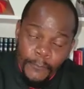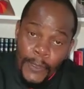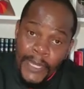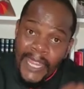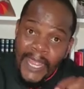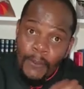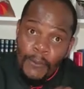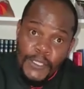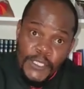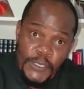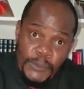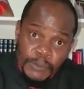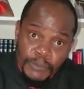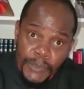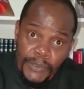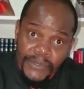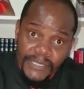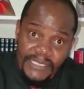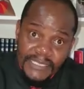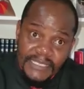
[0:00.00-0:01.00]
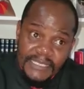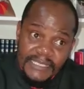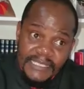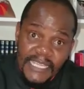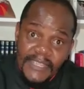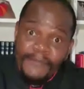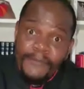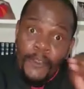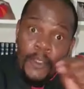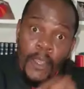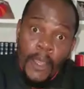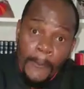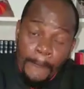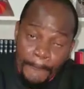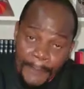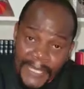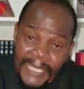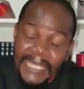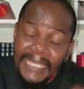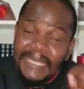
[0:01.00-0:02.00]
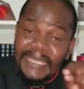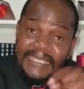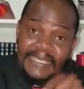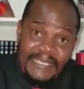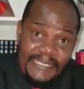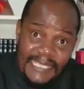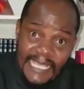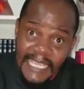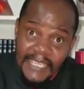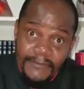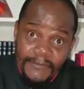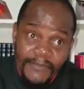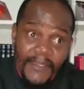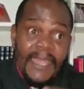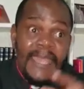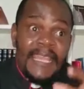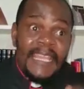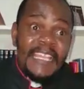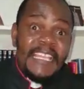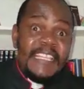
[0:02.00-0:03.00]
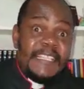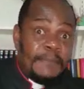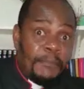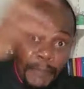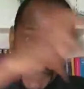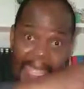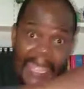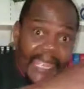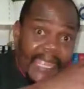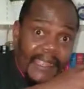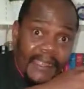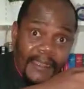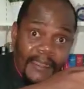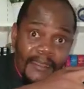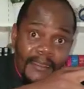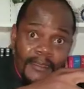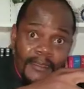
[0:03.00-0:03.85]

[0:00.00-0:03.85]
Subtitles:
where our spirit is safe, where our being is safe, is back